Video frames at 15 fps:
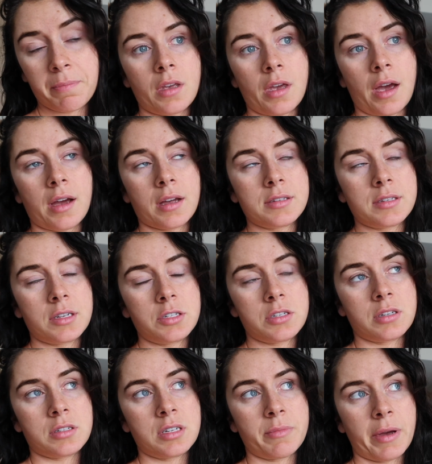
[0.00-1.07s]
Yeah, because I just
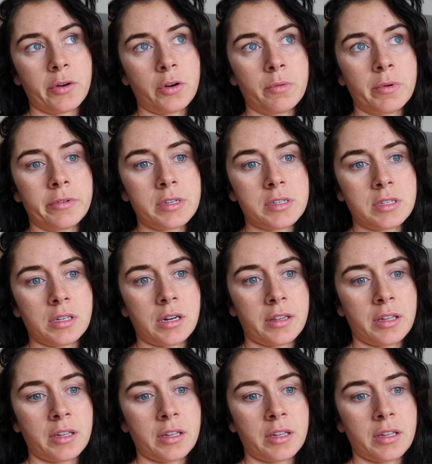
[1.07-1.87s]
looked at my Uber receipt.